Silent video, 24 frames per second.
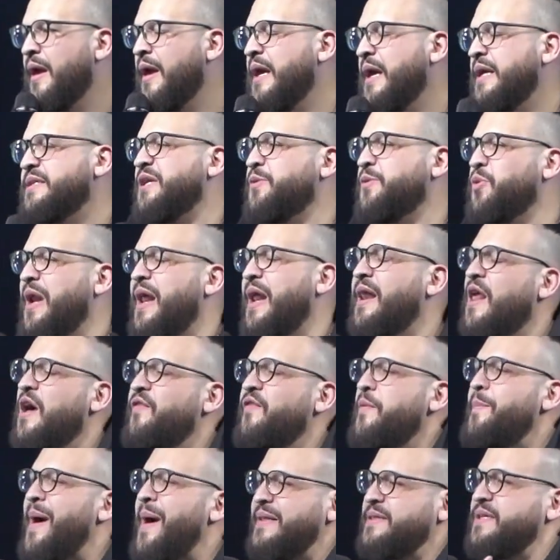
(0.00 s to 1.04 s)
See, what I love
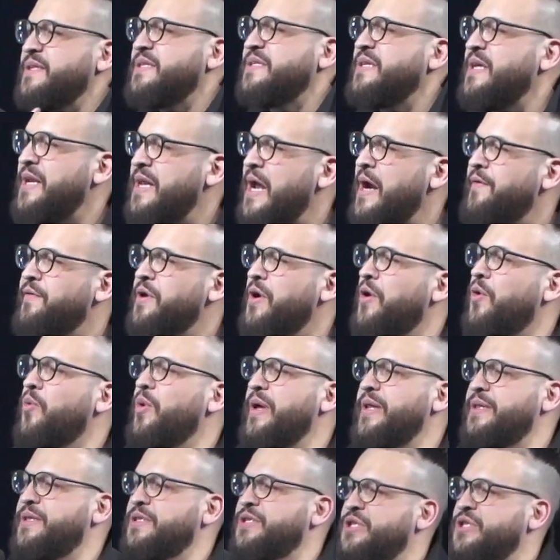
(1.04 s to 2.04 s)
about the scenario with